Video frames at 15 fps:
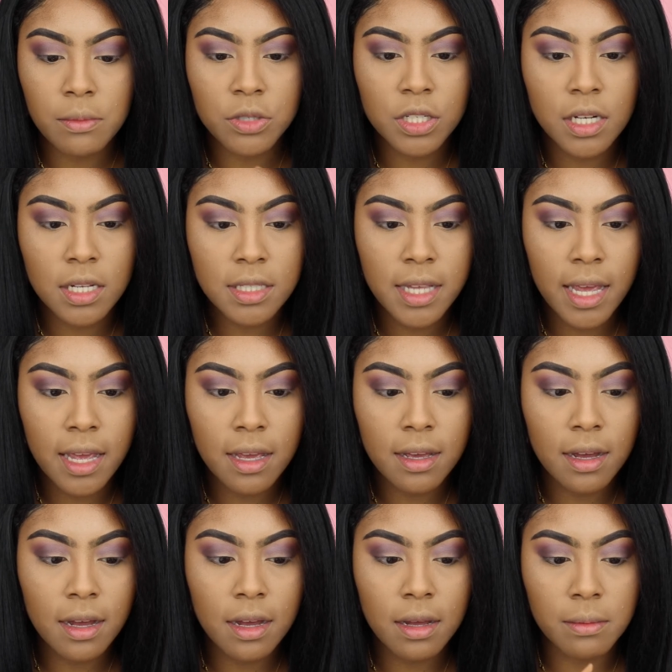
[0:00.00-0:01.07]
I'm just gonna take
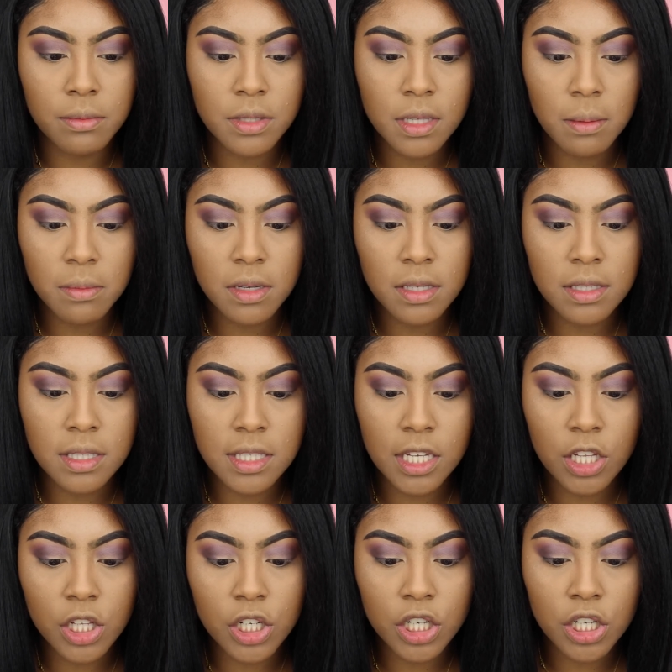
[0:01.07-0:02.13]
some
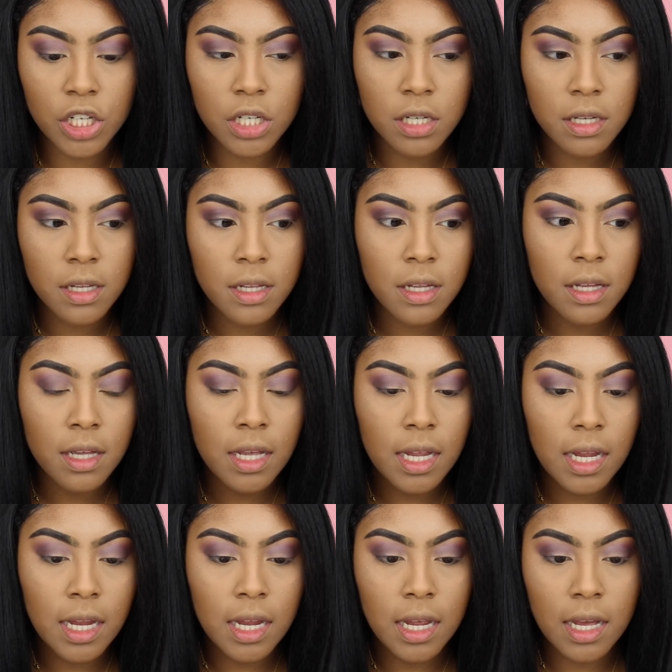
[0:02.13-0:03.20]
concealer
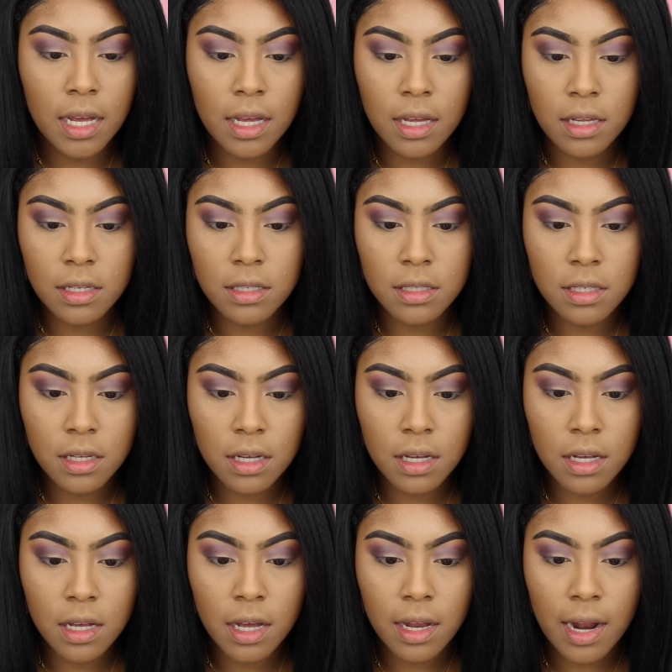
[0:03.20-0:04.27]
and
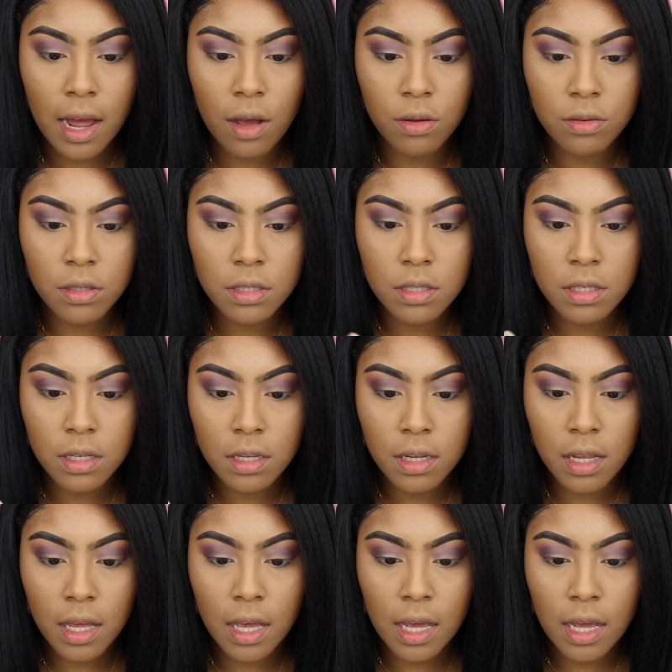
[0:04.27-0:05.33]
cut out
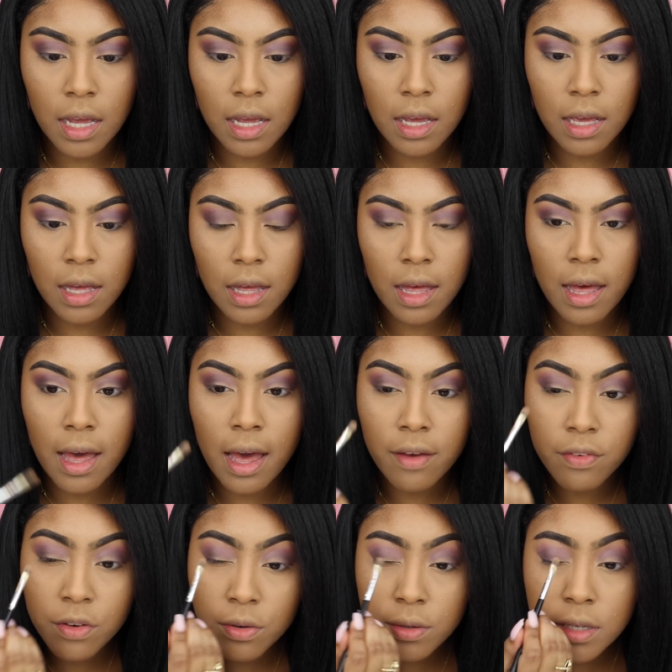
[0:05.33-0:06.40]
a
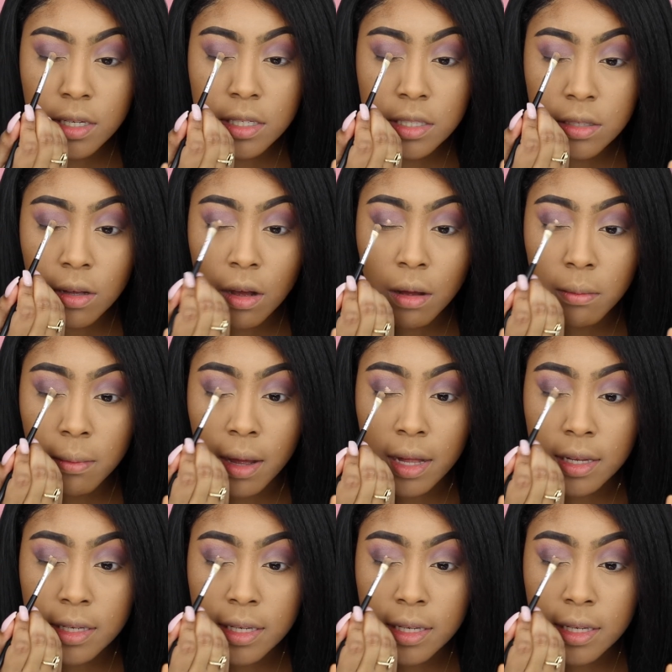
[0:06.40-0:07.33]
half crease on my